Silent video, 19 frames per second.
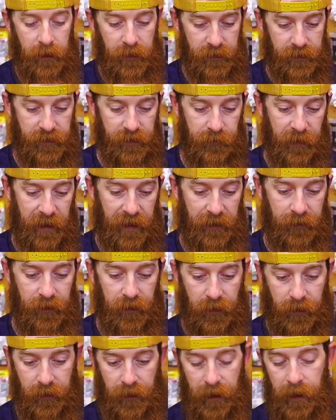This is a bag that
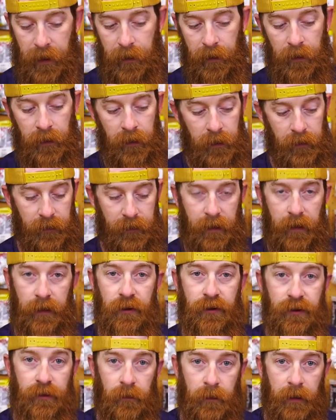I got to kind
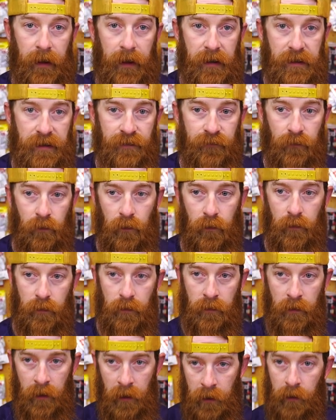of showcase
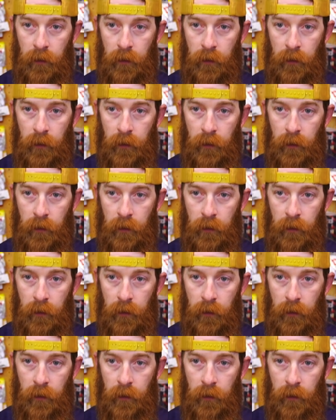for